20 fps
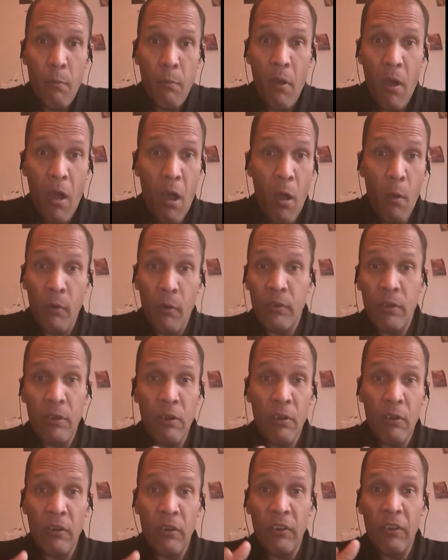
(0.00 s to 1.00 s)
ball was
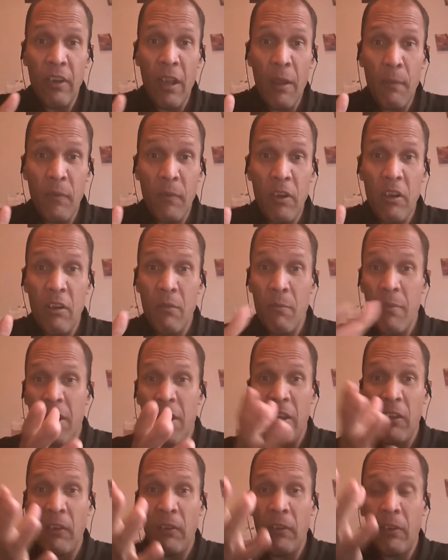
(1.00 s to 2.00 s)
intercepted, it'd be
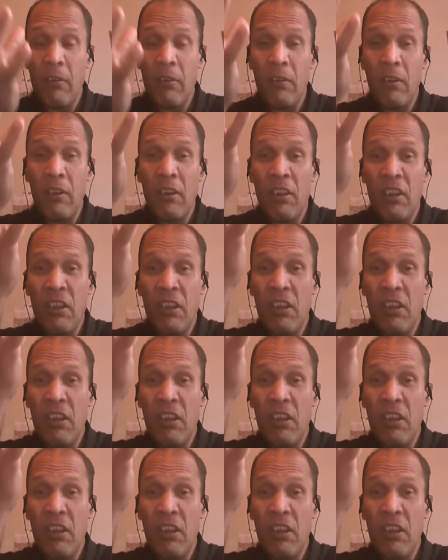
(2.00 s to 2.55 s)
easier to